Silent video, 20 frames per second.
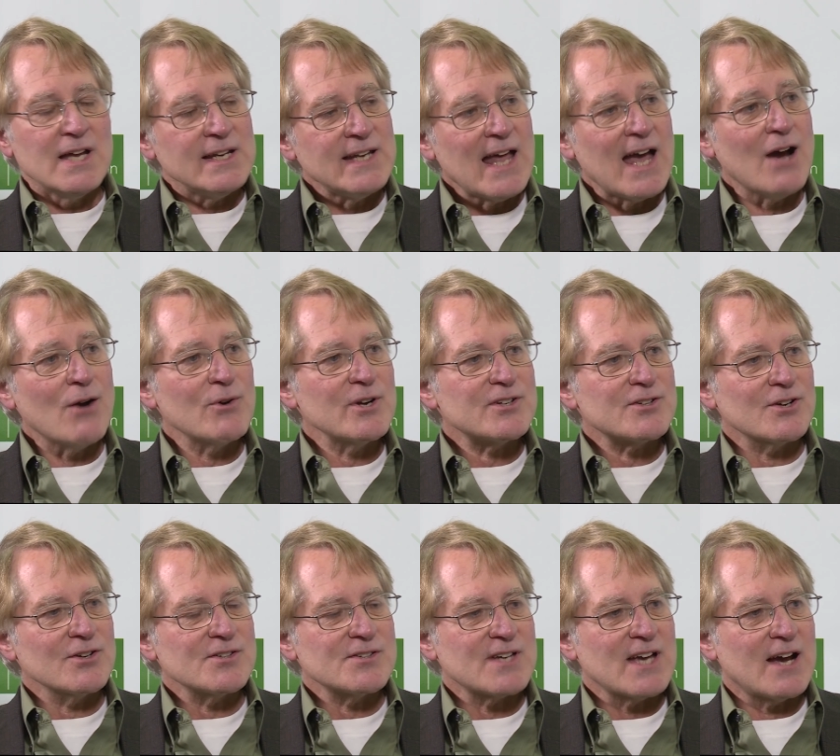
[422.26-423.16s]
Now it
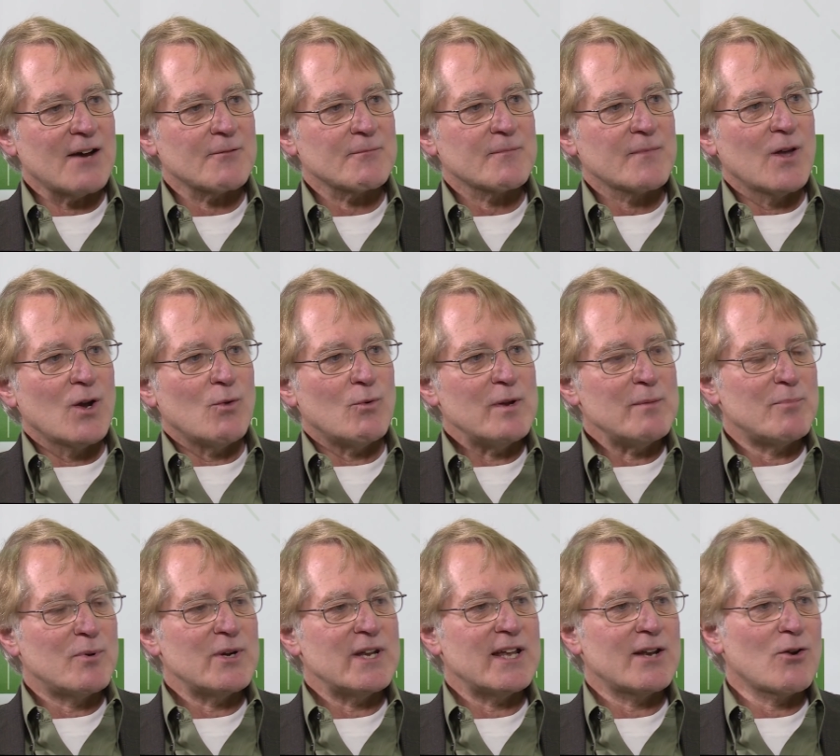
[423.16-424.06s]
turns out we
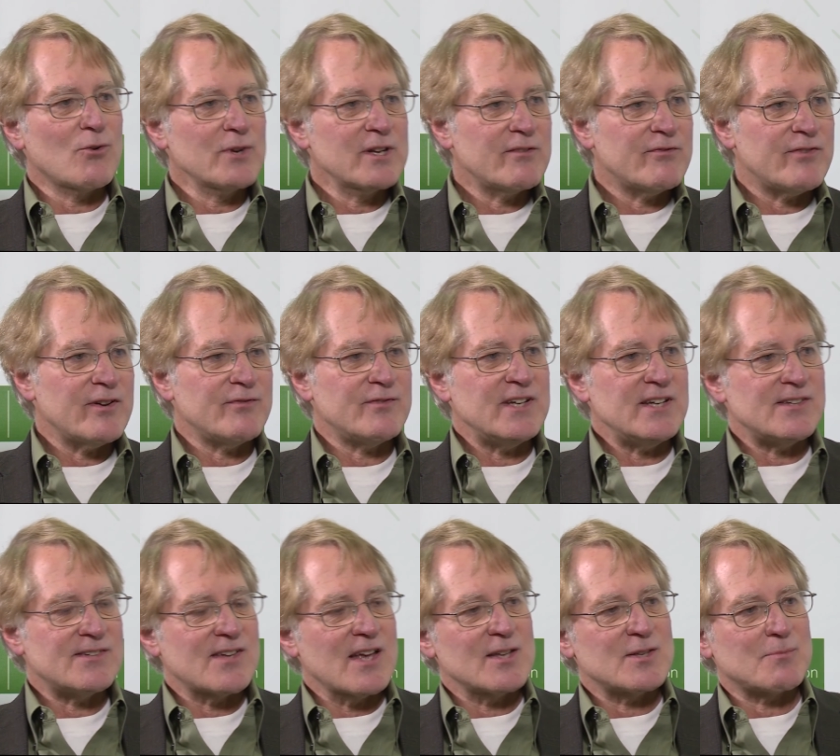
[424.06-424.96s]
put in only 50
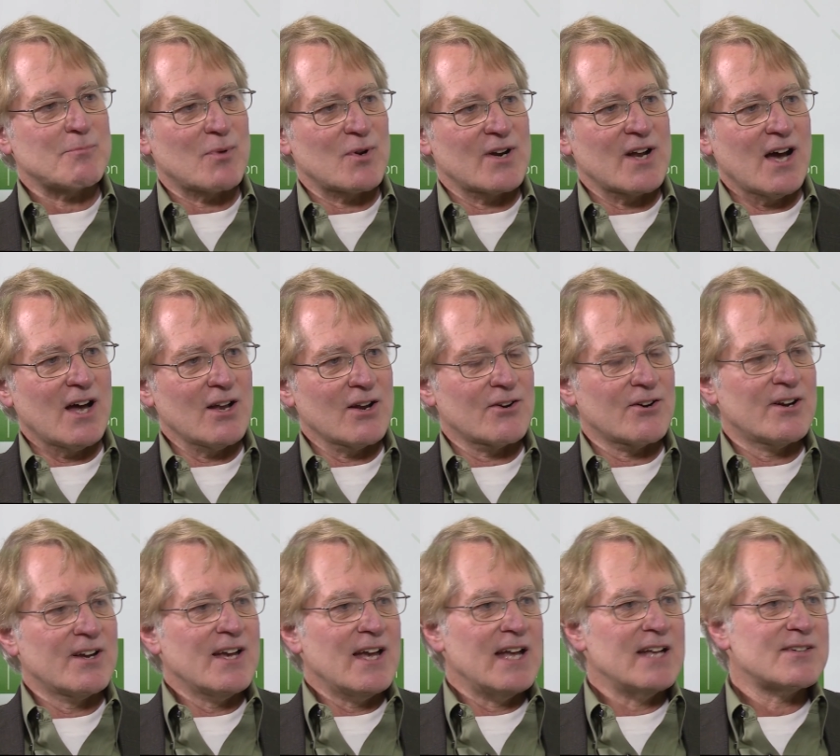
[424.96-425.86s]
cents per dollar
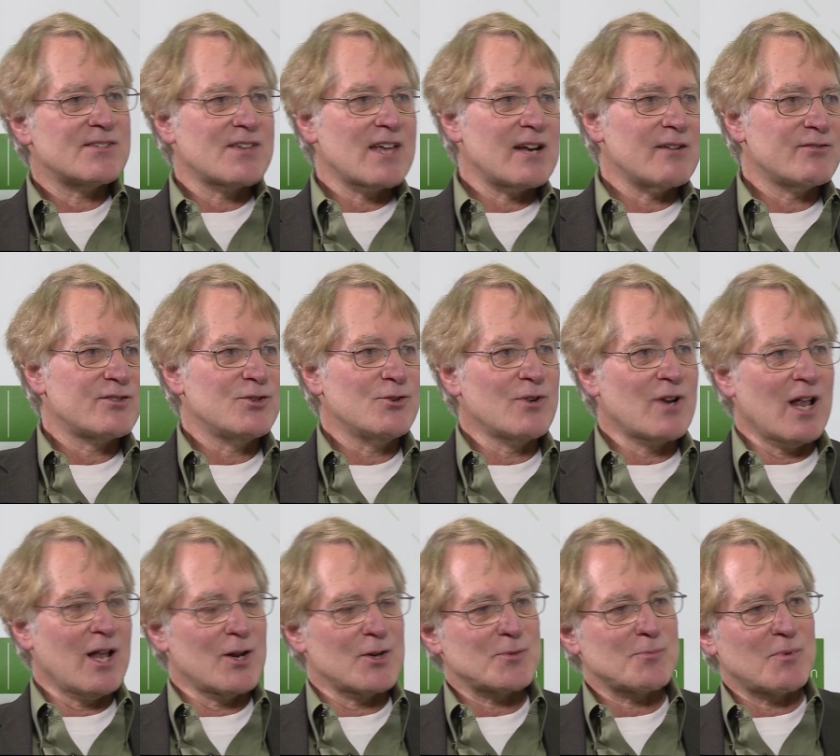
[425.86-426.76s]
instead of
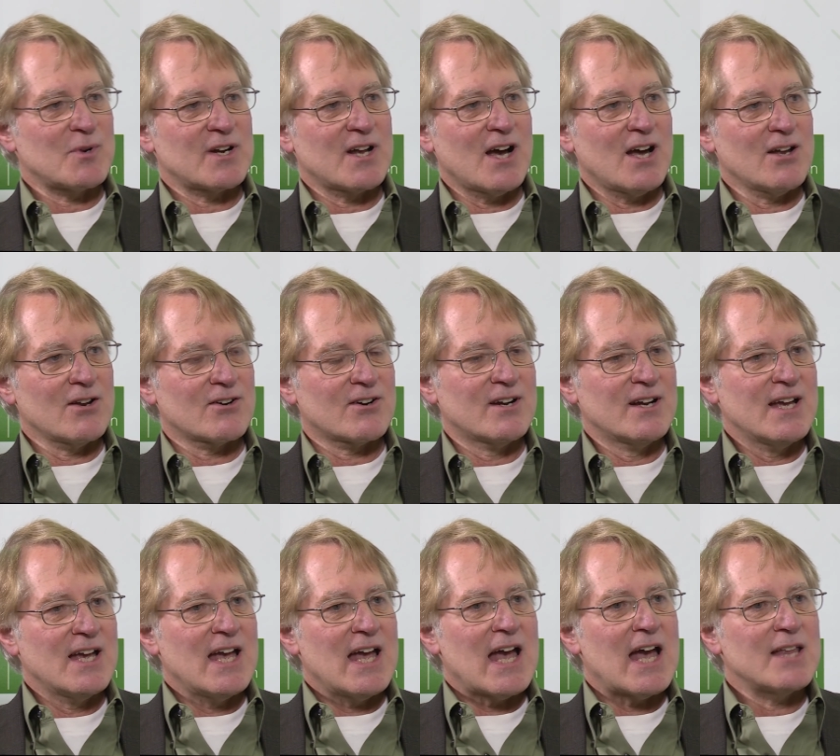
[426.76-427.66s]
$2 per dollar.
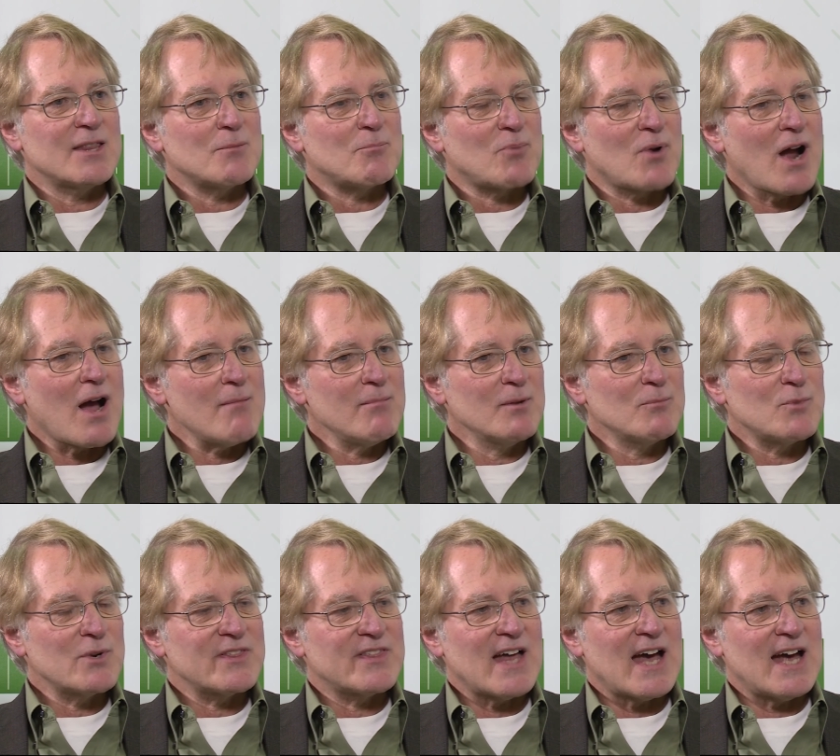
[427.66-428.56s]
And the problem
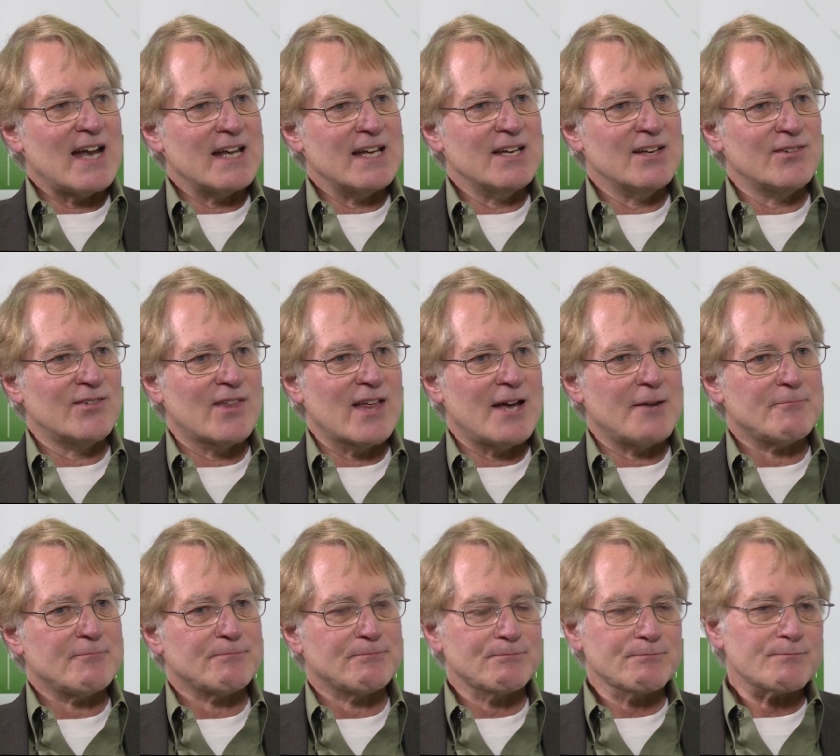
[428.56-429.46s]
with that is that
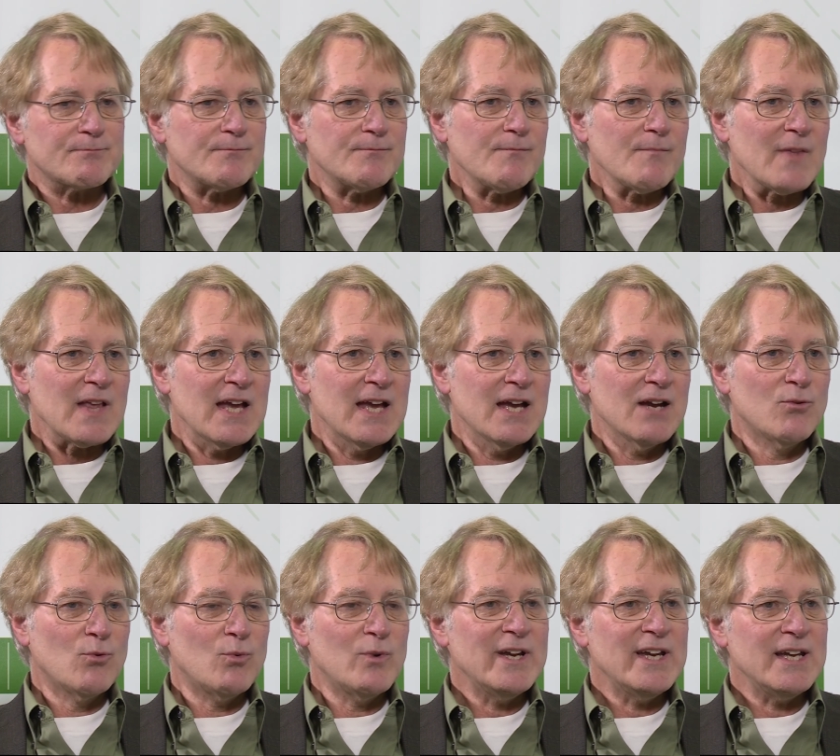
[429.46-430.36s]

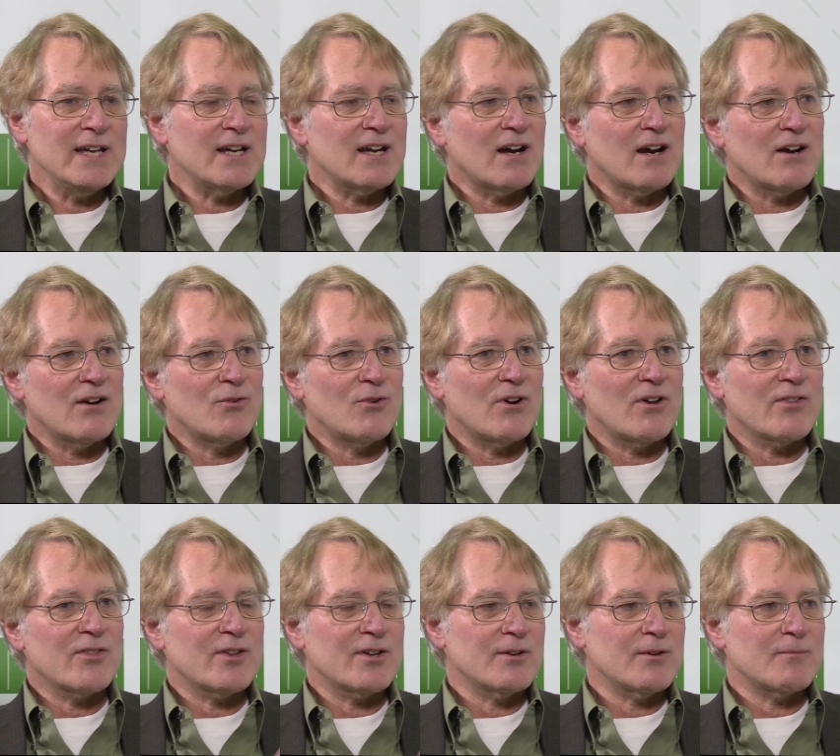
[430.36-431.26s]
we
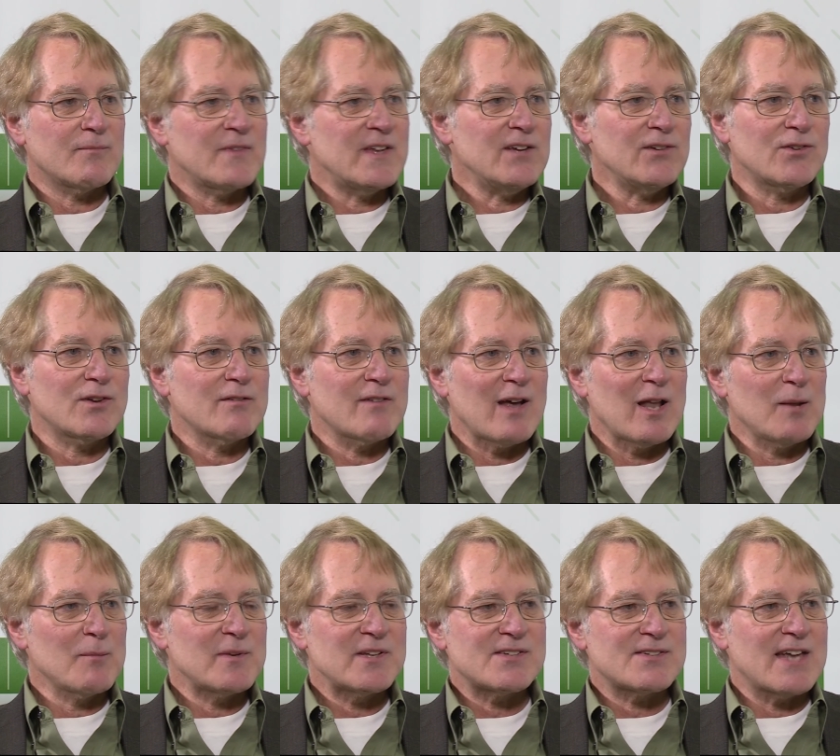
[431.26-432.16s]
the, these
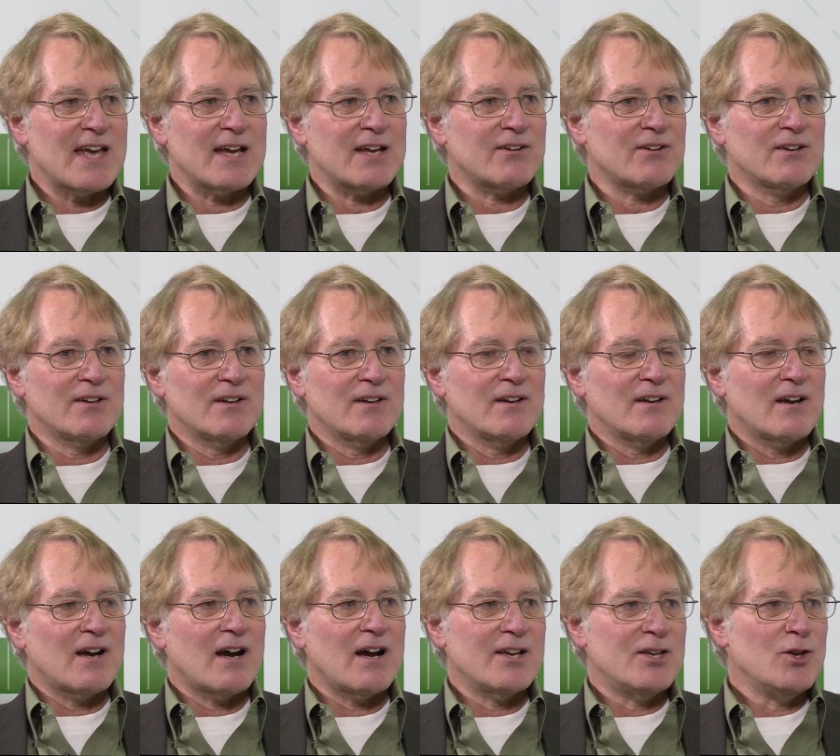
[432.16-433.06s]
developments take
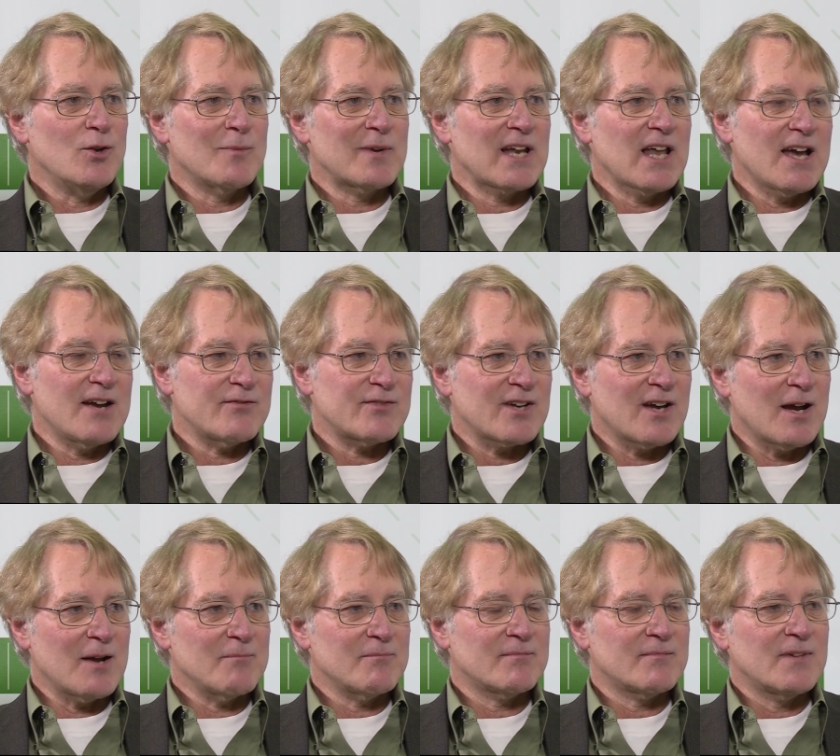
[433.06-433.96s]
a human
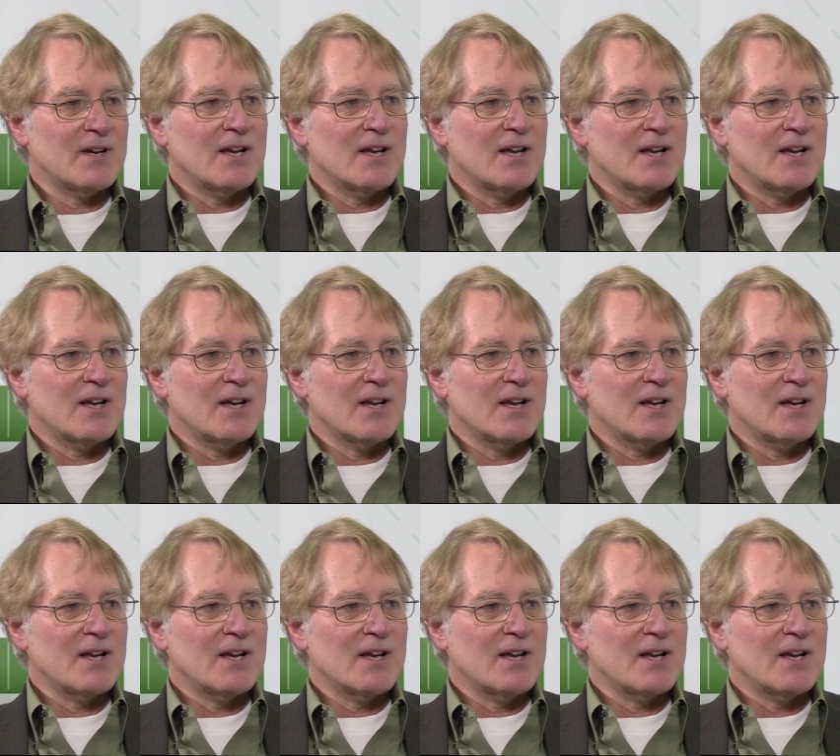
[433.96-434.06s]
lifetime.